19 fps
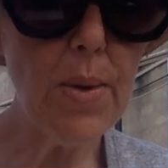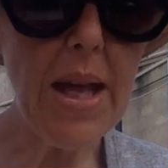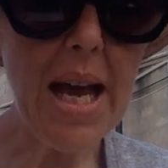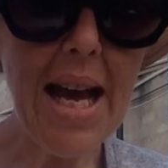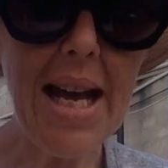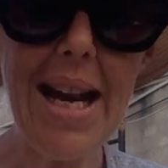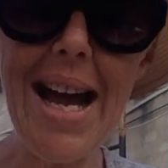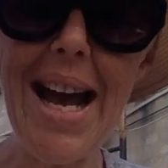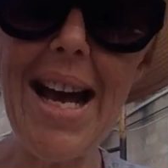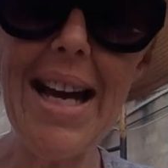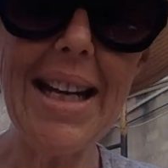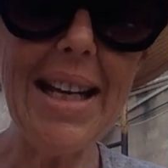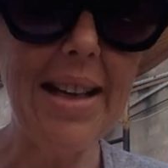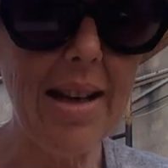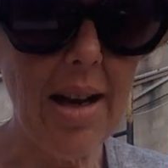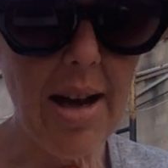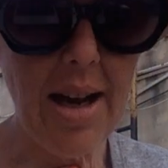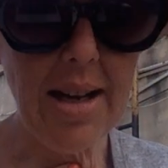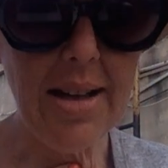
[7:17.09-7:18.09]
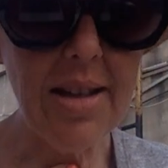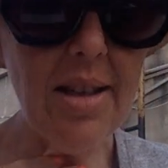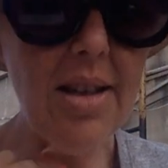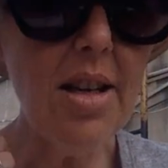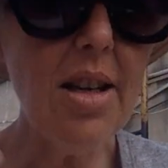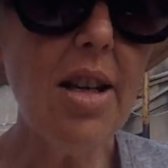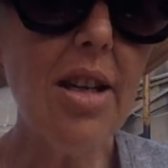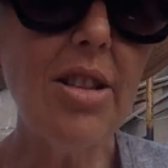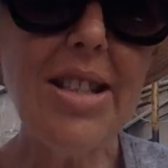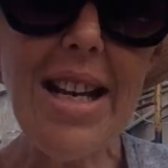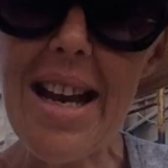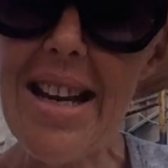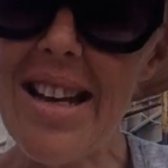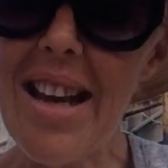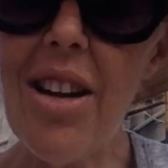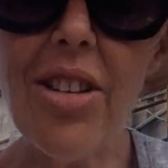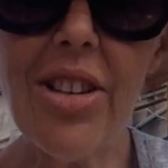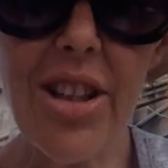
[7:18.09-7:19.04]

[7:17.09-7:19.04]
that. I cannot. Danielle